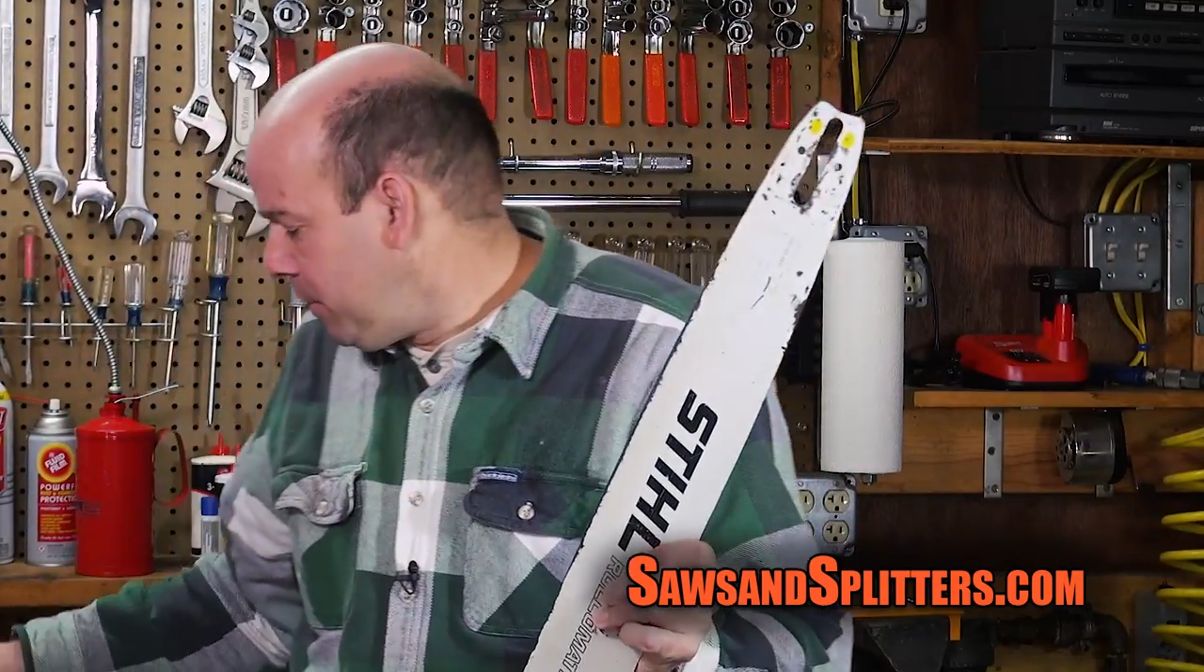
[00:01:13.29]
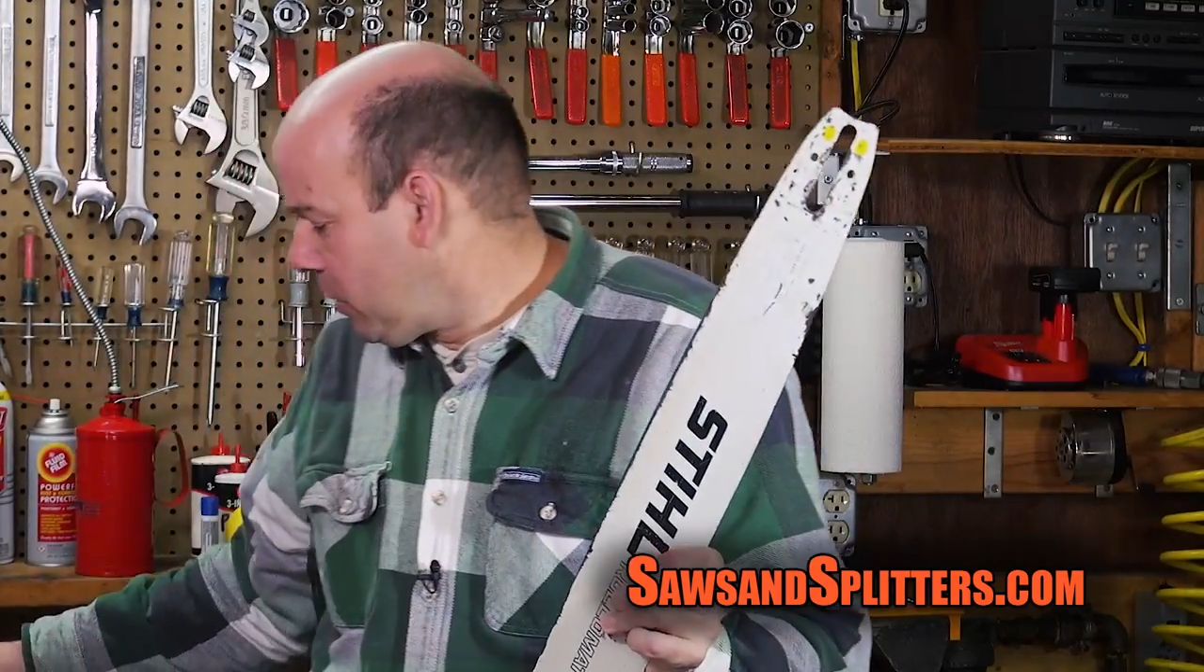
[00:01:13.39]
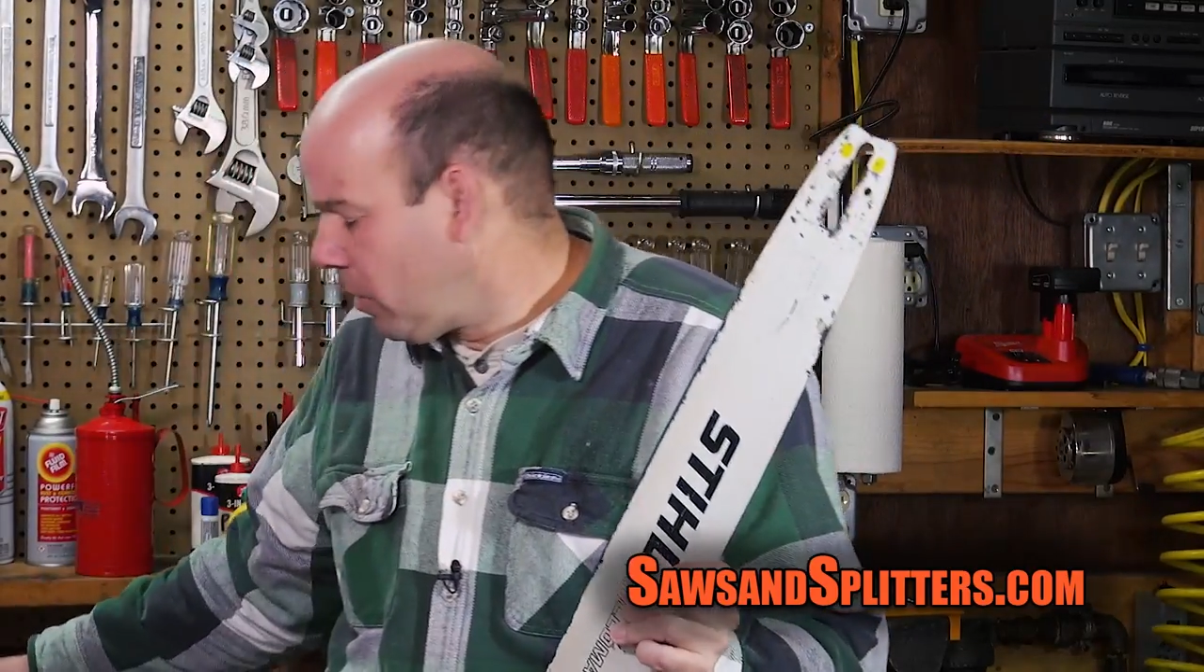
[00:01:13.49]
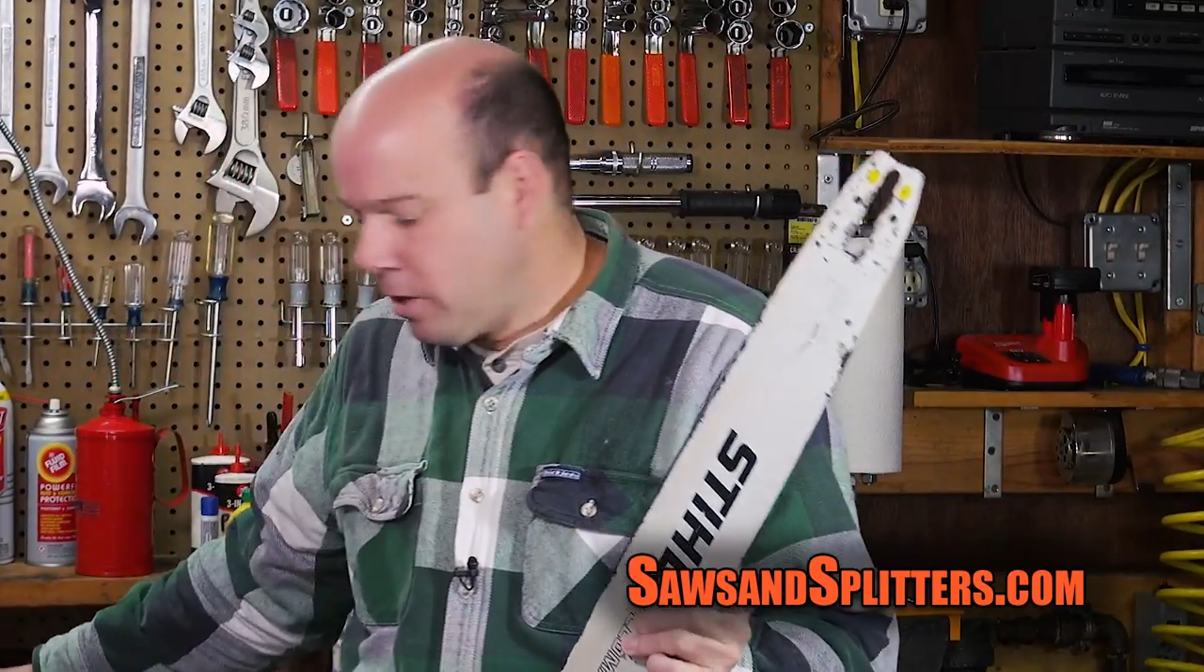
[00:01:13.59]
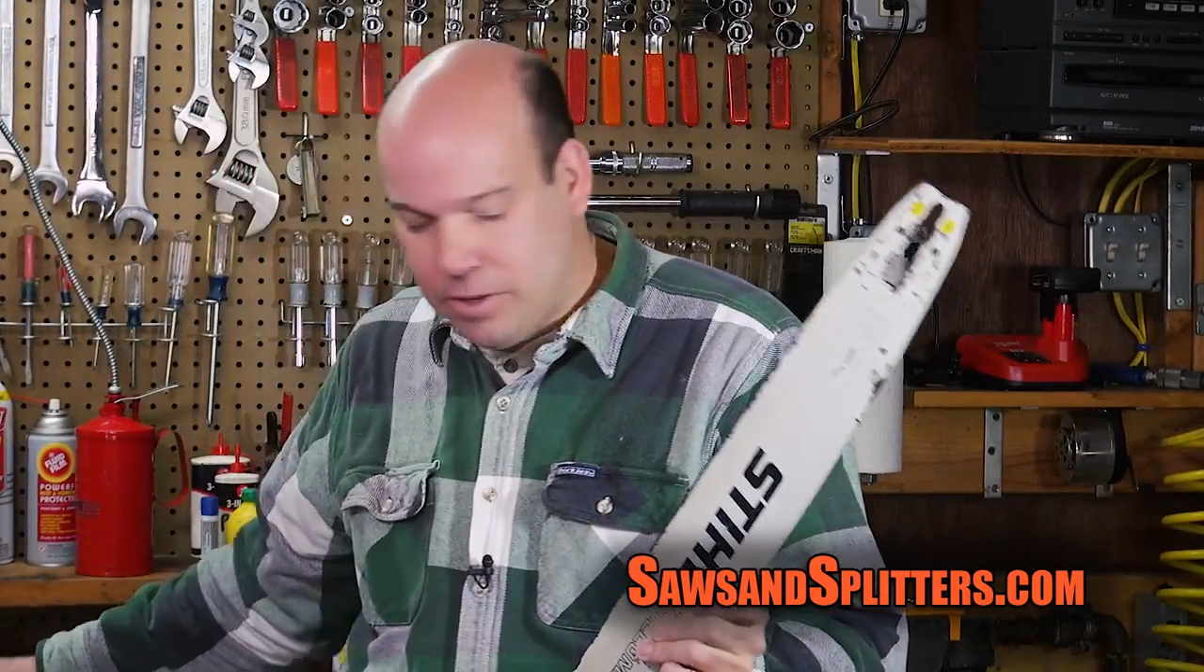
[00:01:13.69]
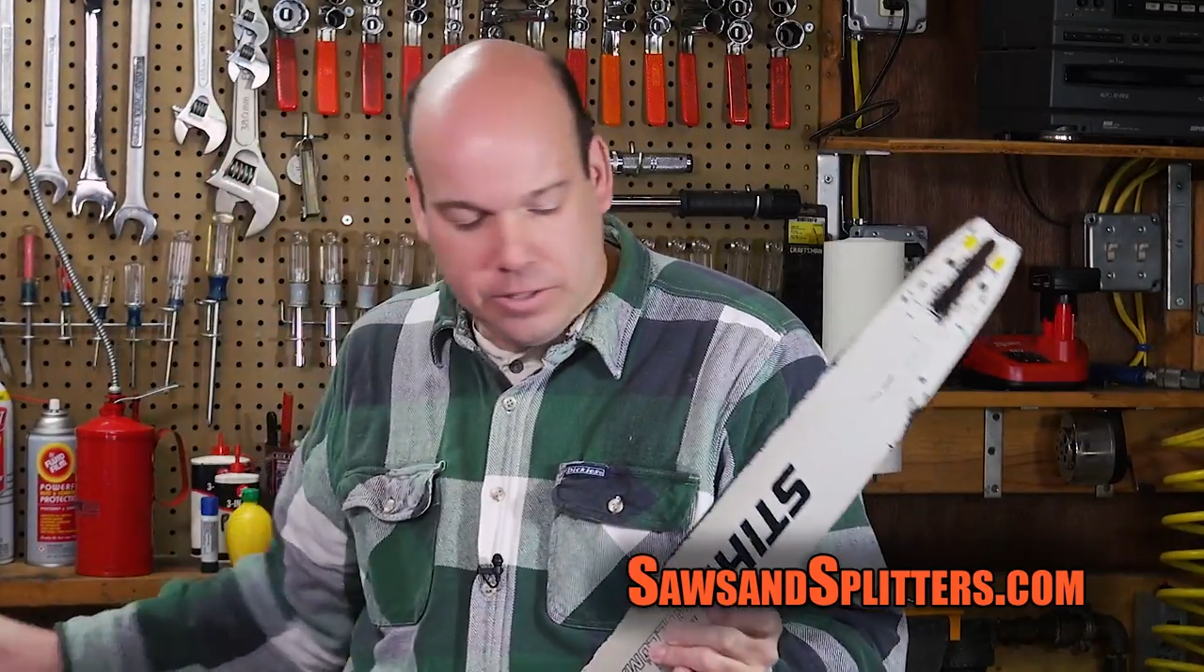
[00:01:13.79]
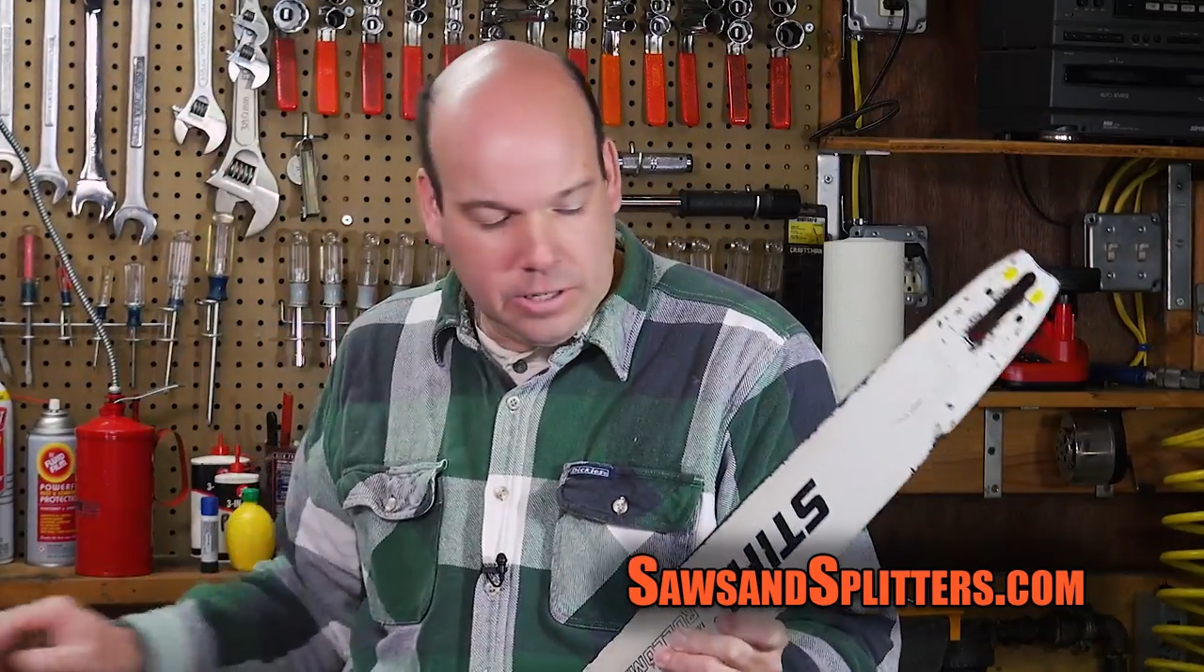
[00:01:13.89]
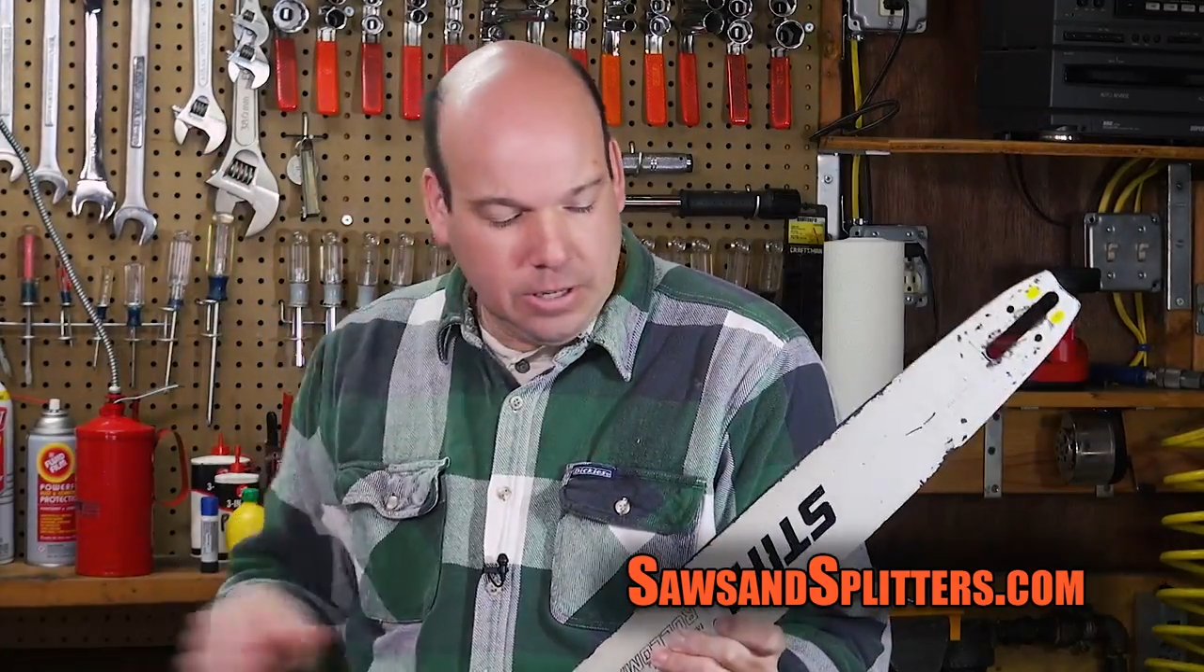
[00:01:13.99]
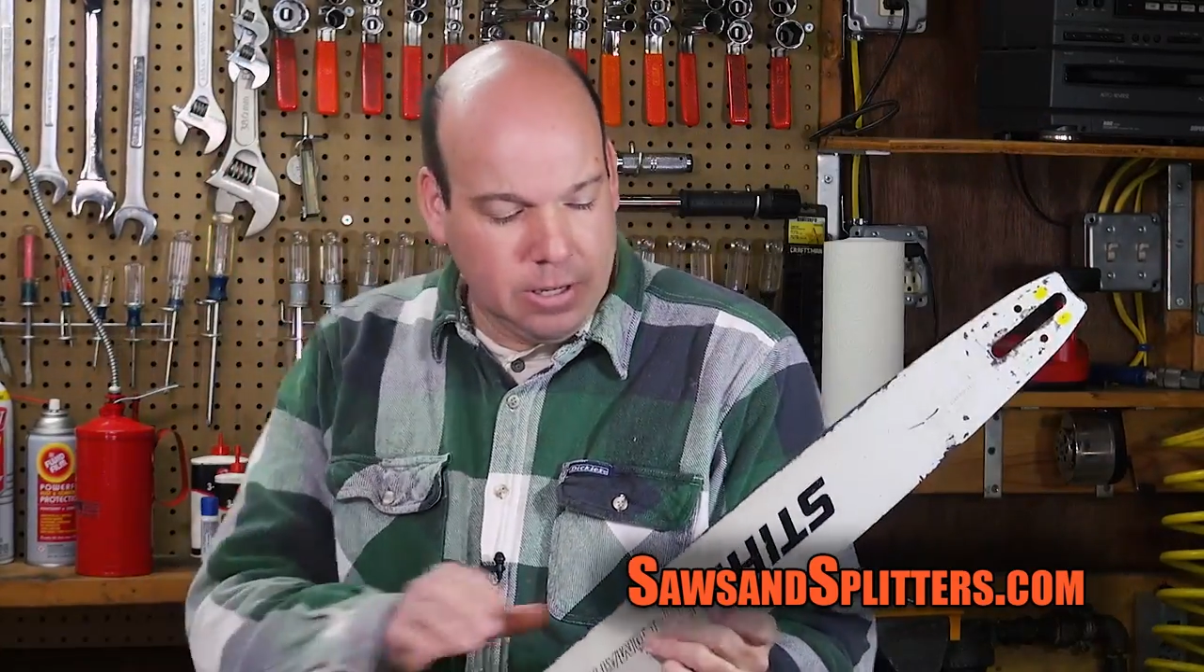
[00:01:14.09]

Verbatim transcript: because